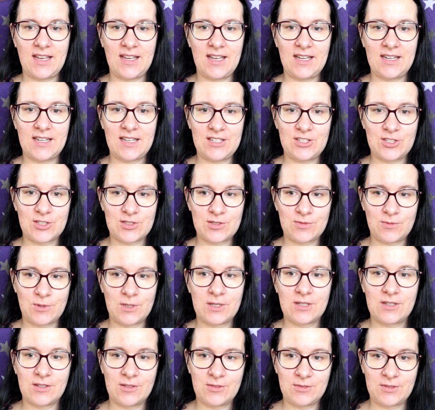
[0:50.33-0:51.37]
And I just
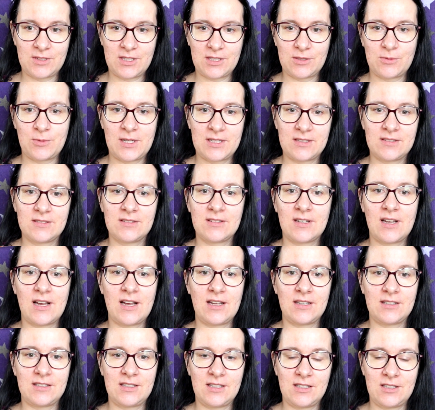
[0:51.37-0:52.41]
worked on that one
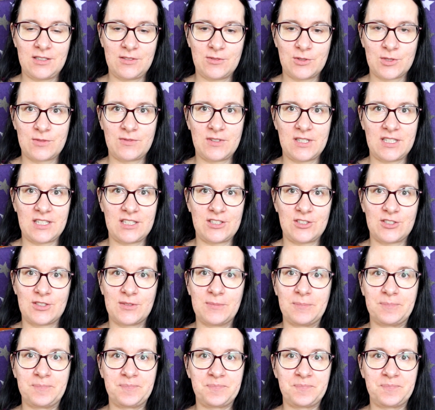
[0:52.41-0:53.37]
until it was finished.